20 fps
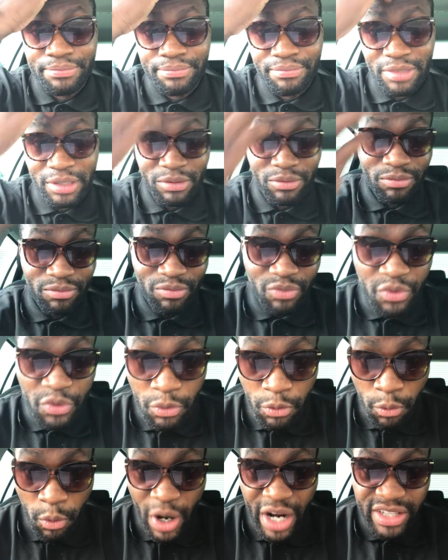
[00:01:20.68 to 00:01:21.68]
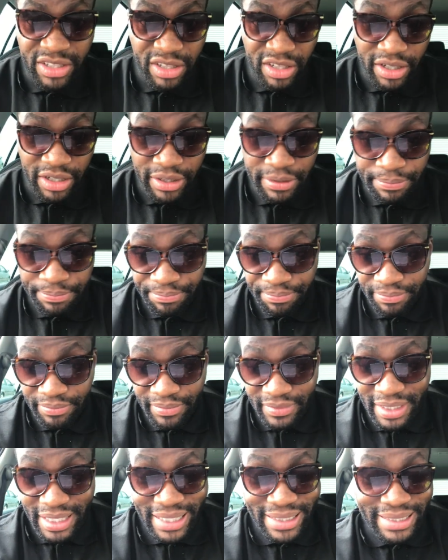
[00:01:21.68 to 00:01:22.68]
But why is her
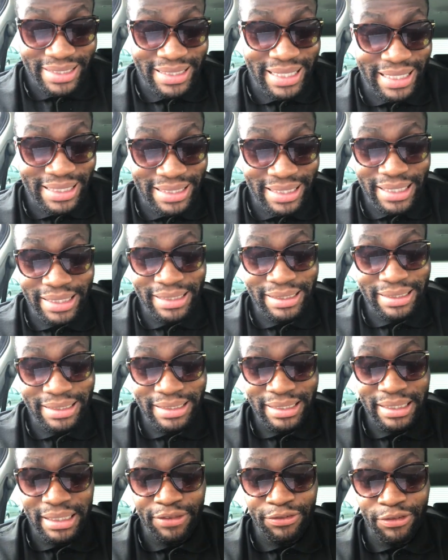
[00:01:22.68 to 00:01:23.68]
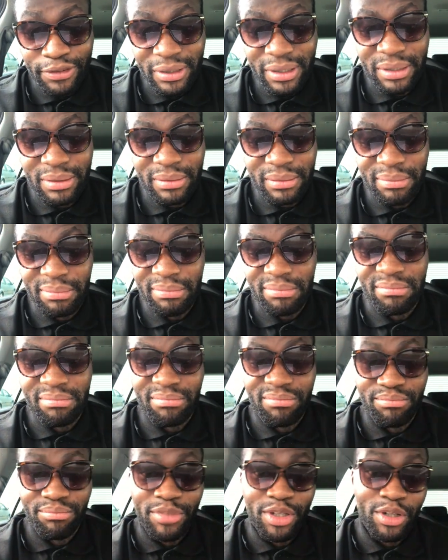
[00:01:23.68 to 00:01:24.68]
assassination significant?
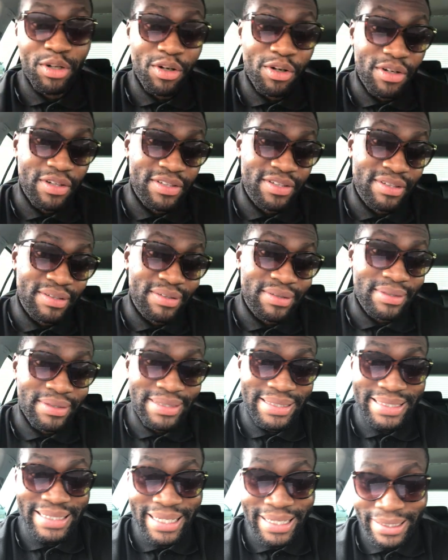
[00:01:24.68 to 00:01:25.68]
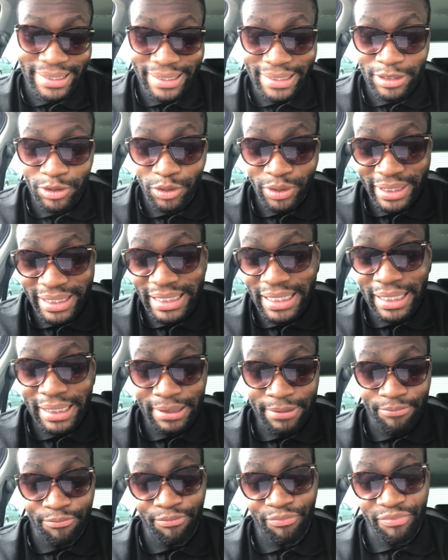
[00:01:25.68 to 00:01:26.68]
Because Darya Dugina
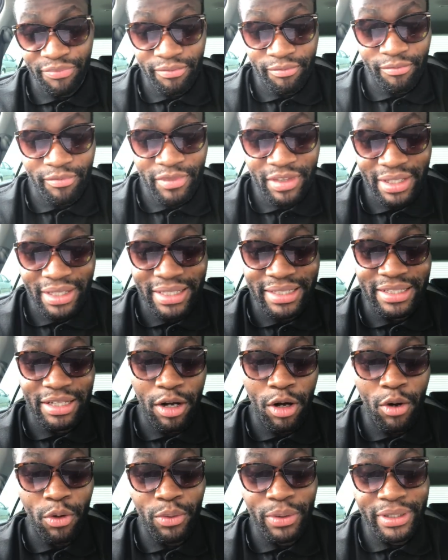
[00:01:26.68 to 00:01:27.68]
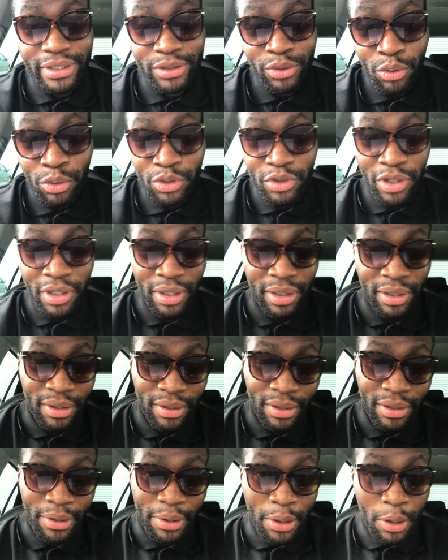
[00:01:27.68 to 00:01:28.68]
is the only daughter
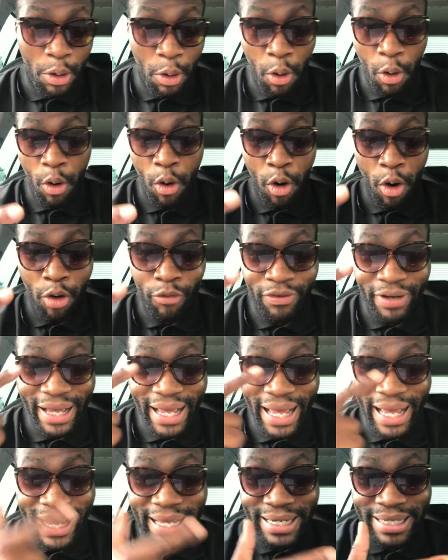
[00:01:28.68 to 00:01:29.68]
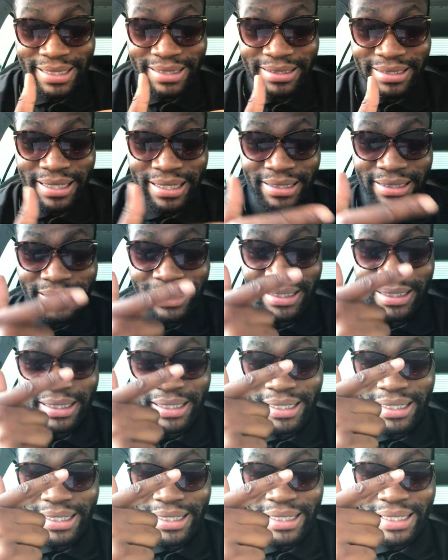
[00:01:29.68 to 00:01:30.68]
of Alexander
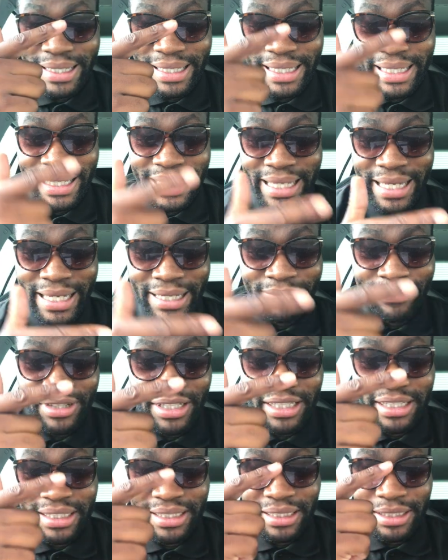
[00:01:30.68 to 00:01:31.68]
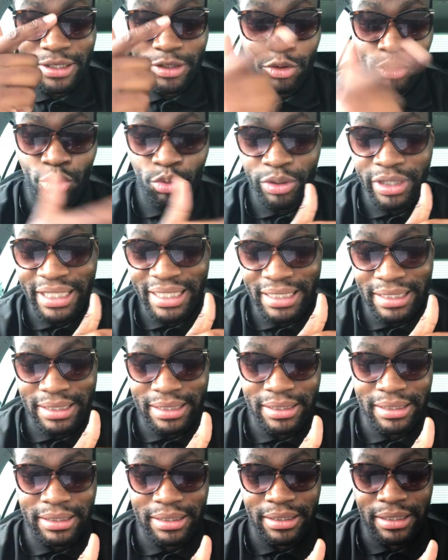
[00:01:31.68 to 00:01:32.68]
Gielevich Dugin.
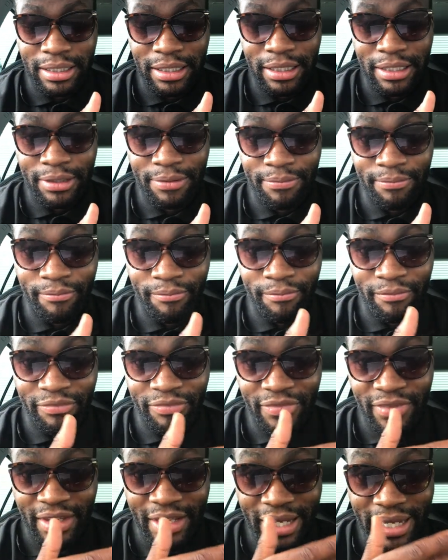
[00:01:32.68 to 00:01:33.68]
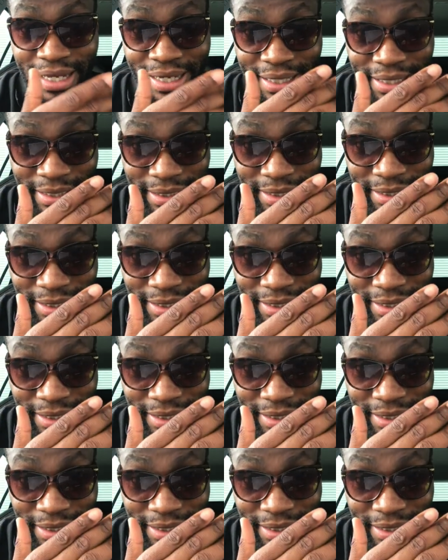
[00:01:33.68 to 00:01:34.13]
And